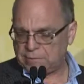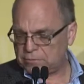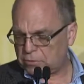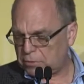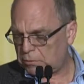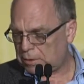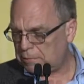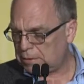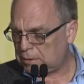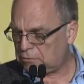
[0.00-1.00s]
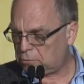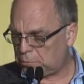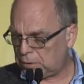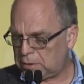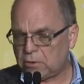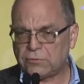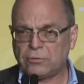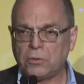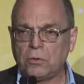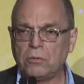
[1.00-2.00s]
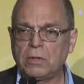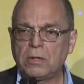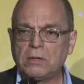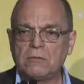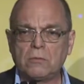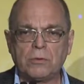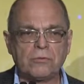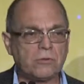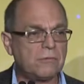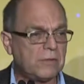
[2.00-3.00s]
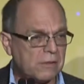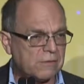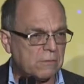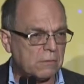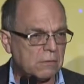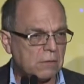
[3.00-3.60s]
in Saudi Arabia, as you probably also know, is the question of dust.